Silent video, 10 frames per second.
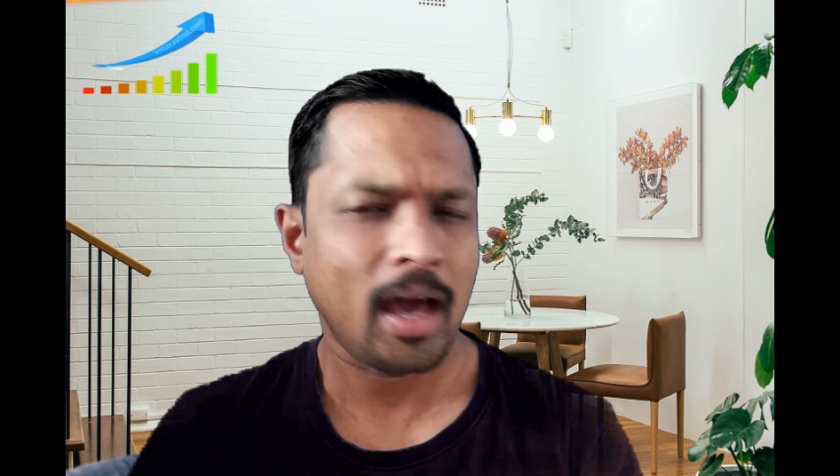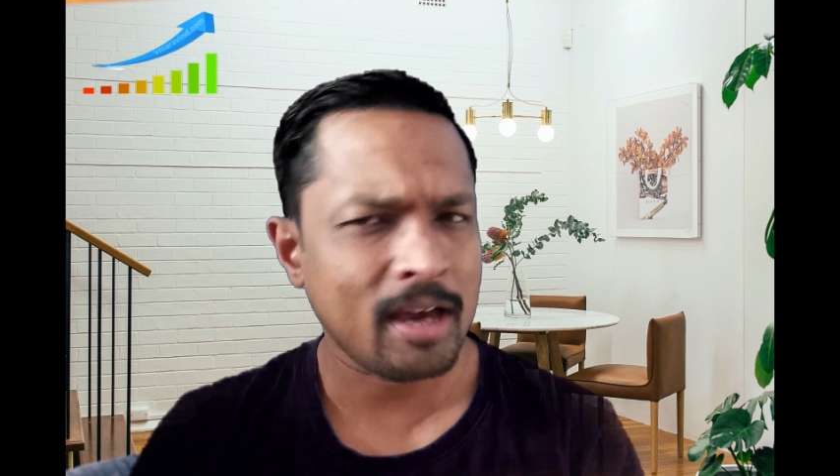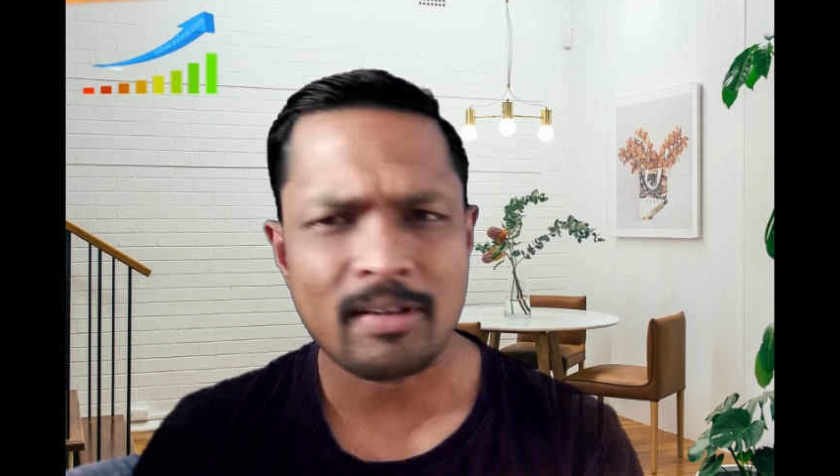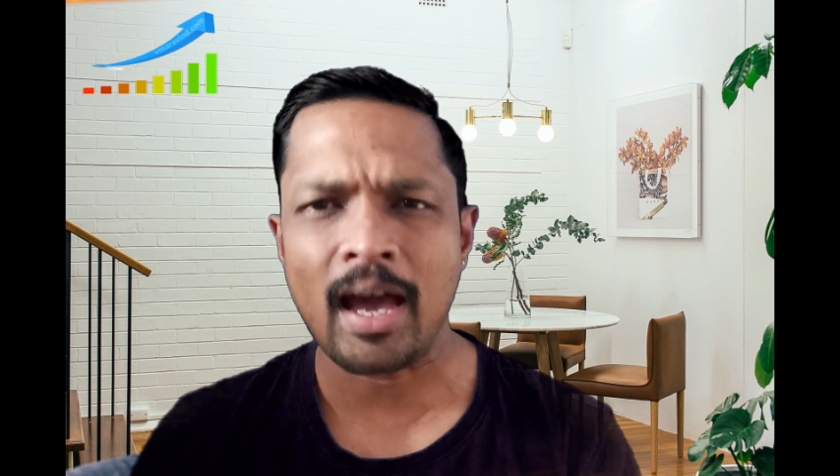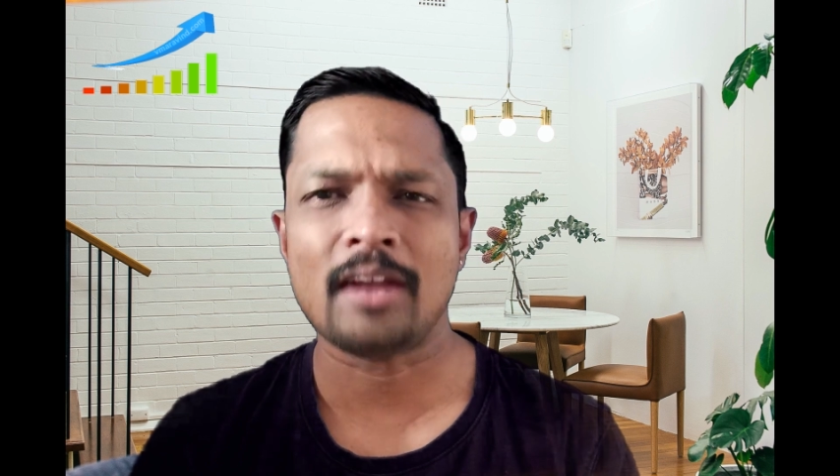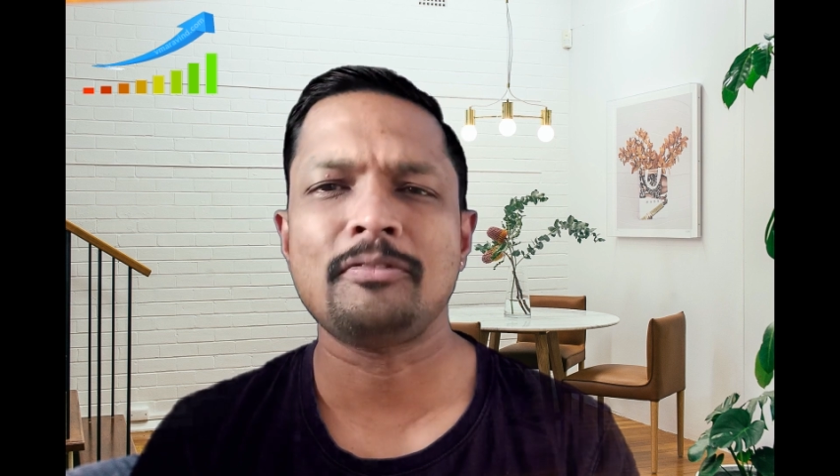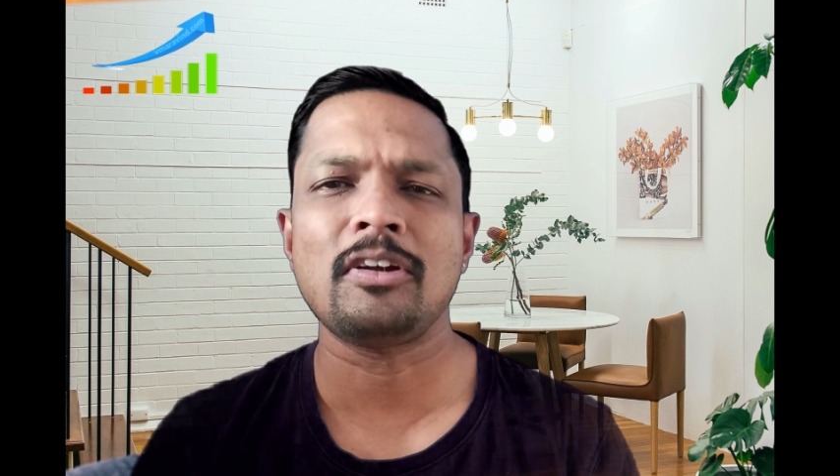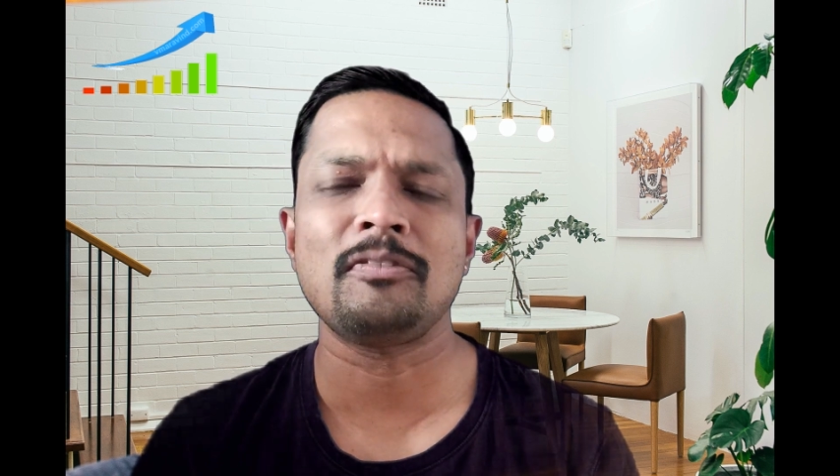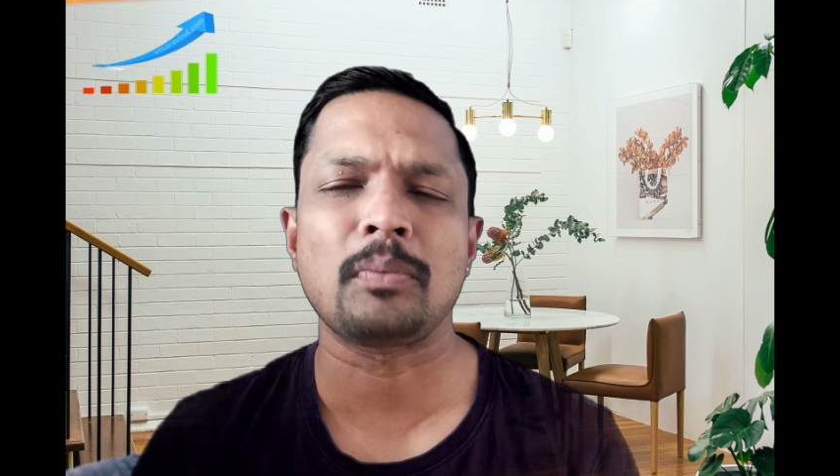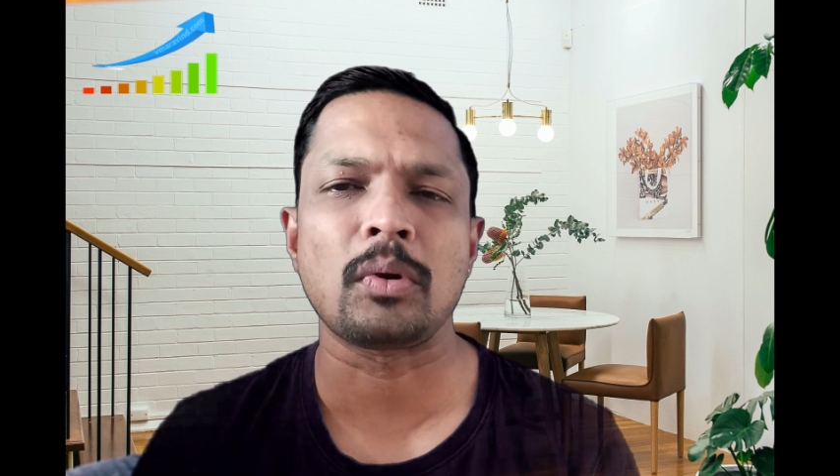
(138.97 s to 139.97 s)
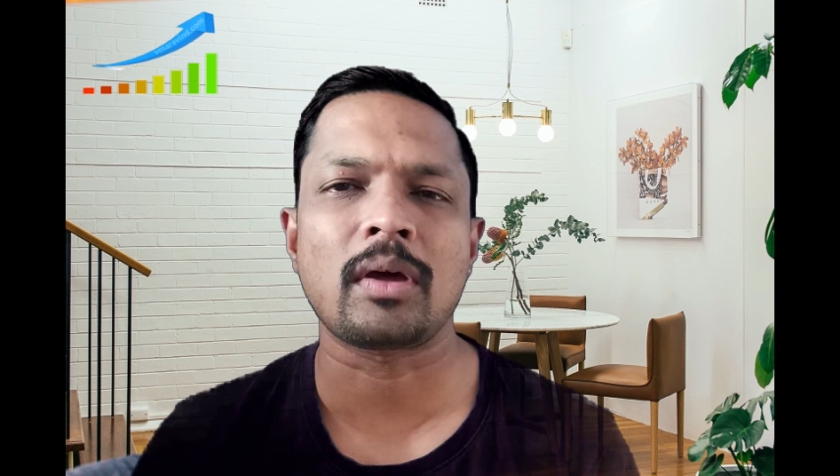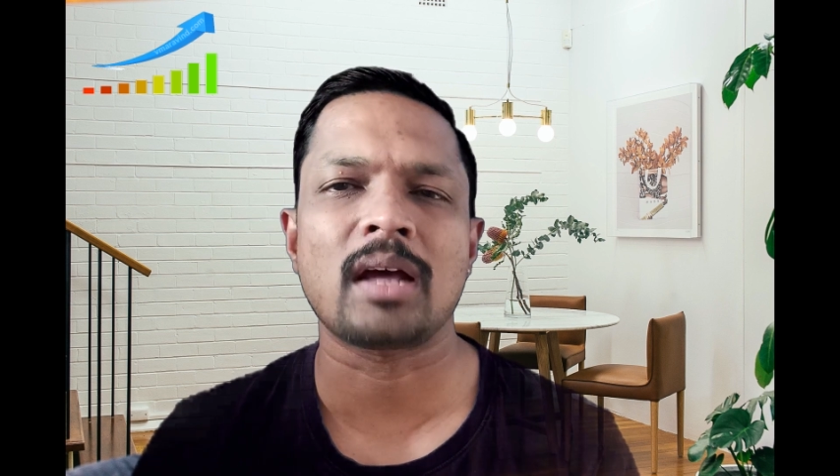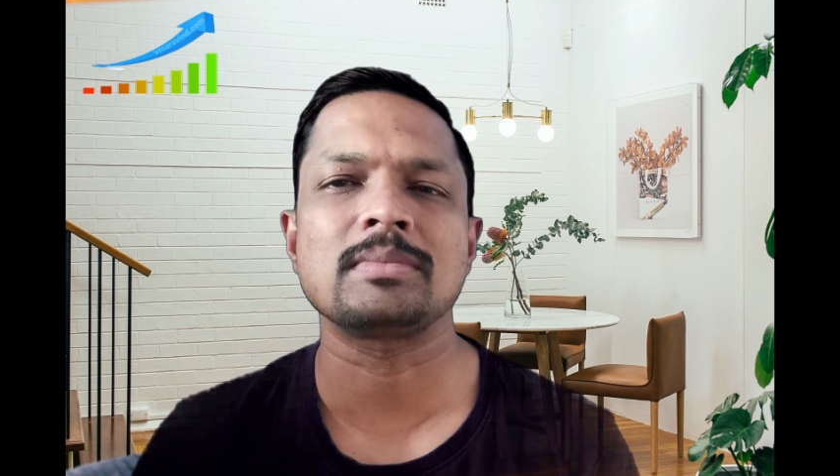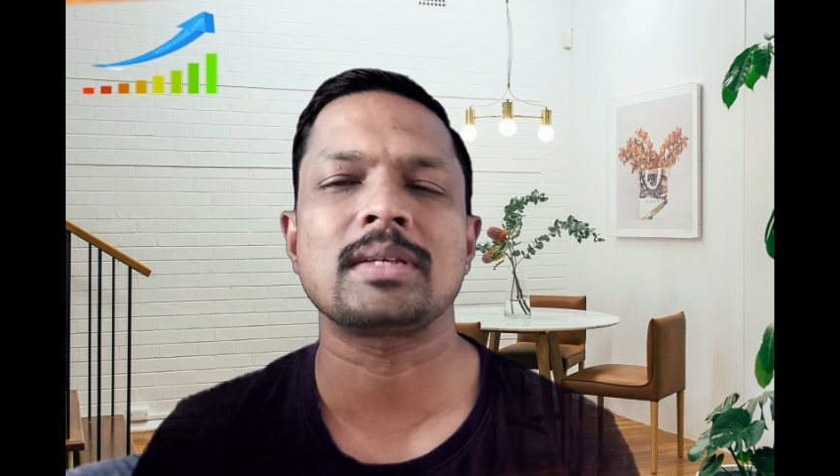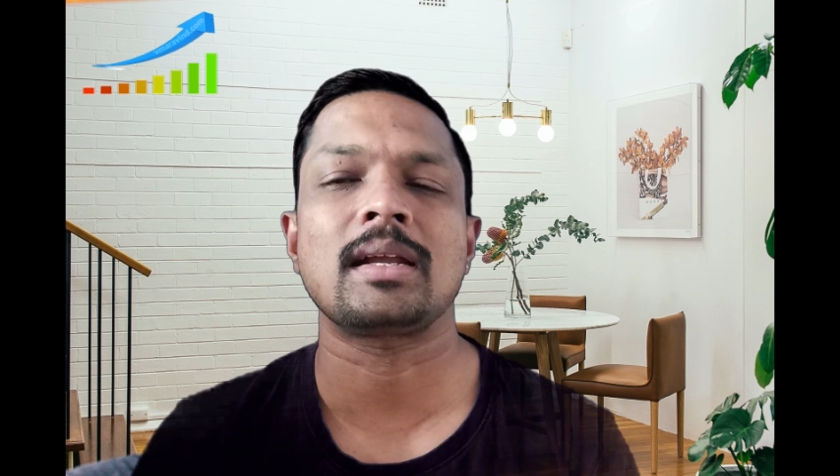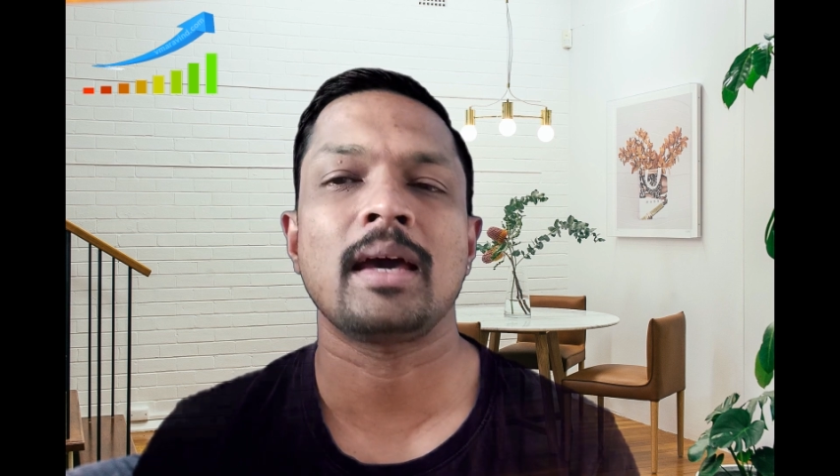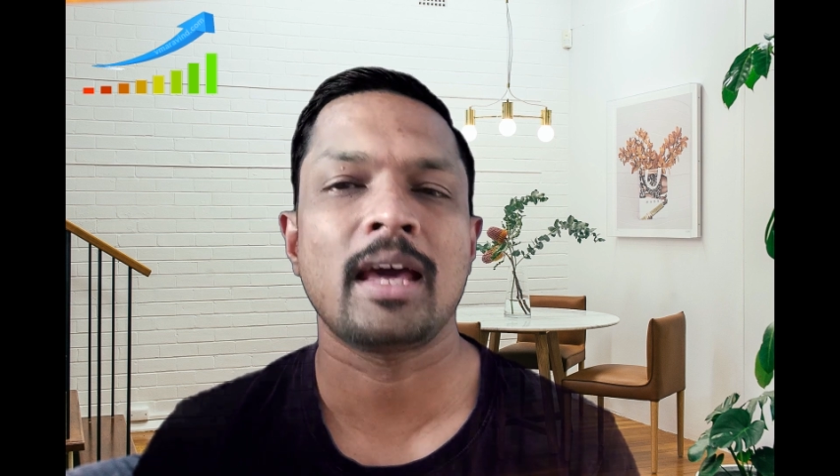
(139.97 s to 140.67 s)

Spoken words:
I have a handful of programs that